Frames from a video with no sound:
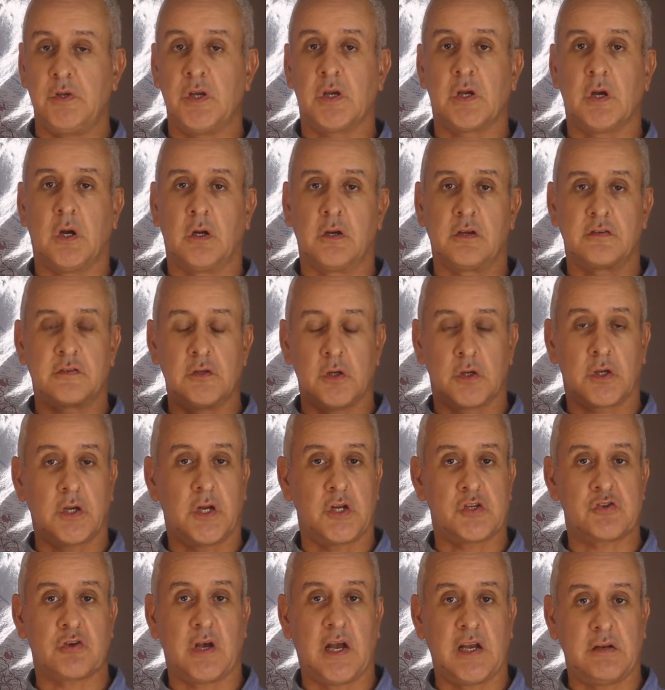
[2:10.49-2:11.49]
You can't just look at
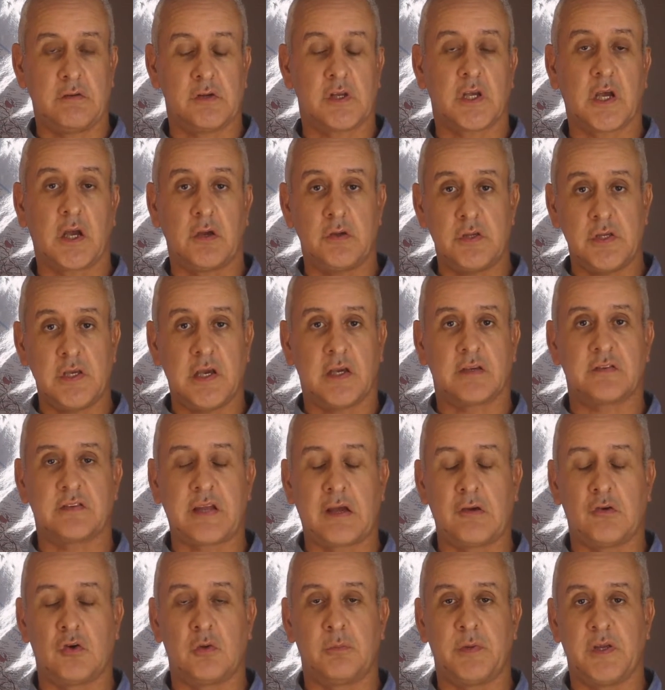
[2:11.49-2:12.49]
a trailer and go, yes,
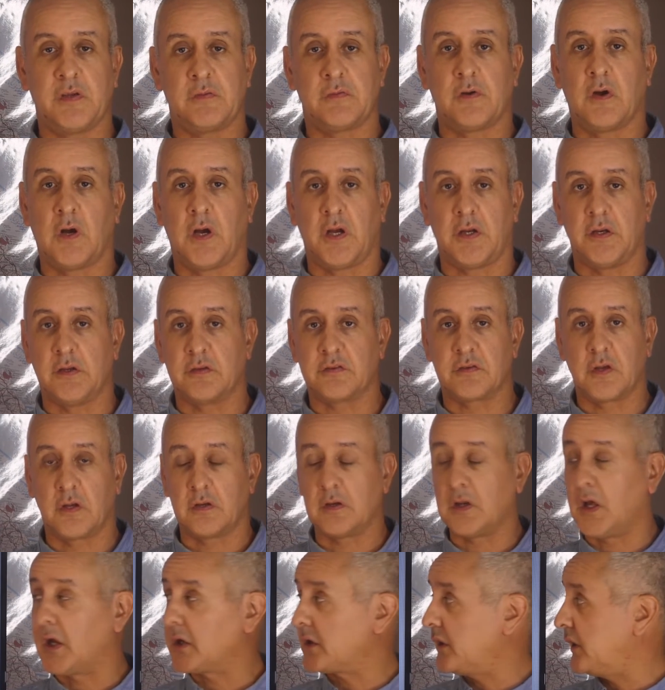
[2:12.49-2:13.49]
that will be fine. It's
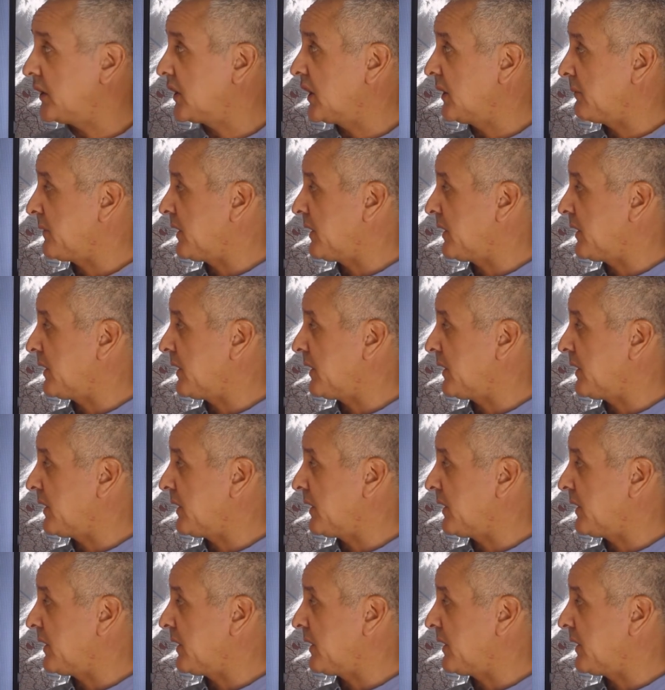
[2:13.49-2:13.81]
unlikely you're going to